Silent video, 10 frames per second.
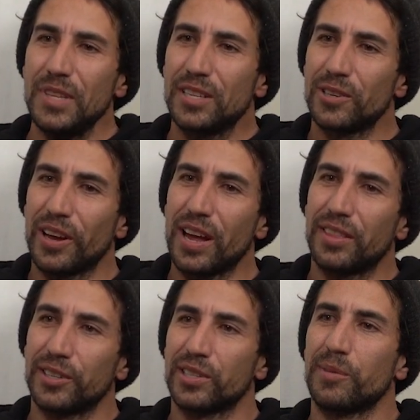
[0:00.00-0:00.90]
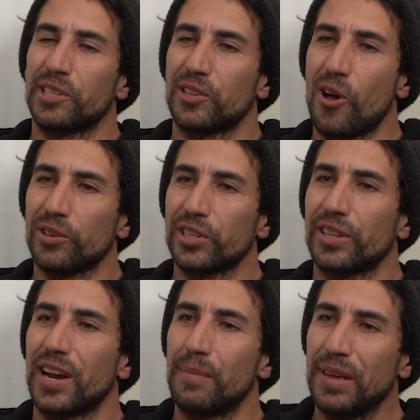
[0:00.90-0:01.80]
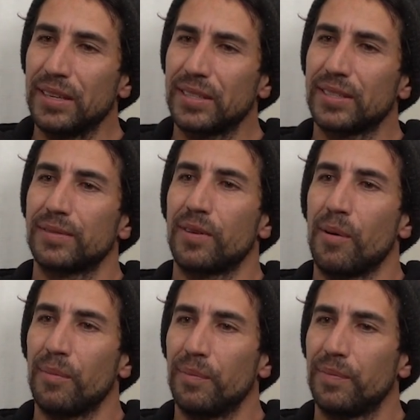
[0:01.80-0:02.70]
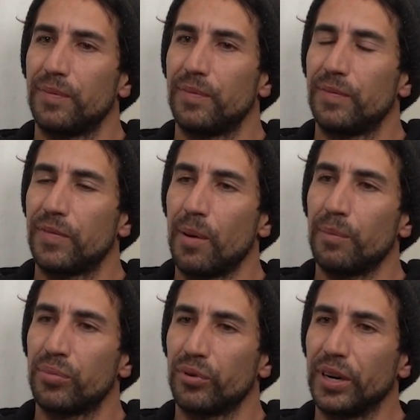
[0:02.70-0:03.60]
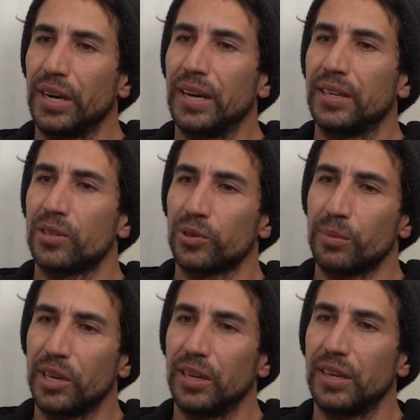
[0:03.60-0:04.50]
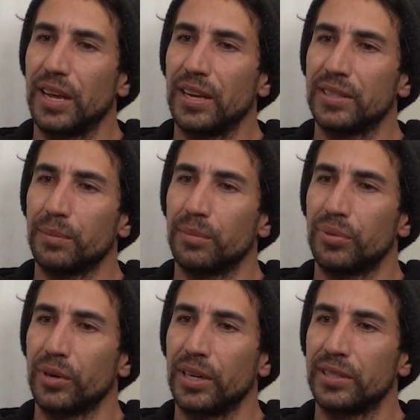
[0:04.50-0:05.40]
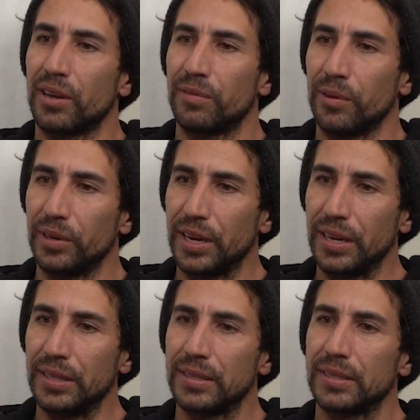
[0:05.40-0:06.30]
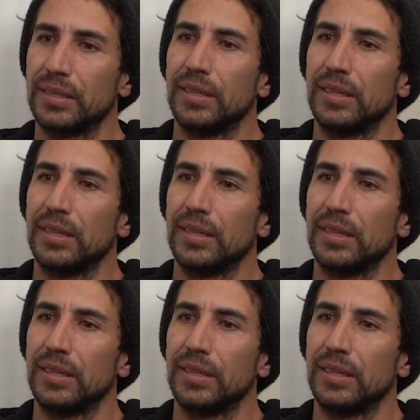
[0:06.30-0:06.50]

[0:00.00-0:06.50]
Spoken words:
so like, there's some nostalgia that I miss from pre-social media days and pre-cell phone days.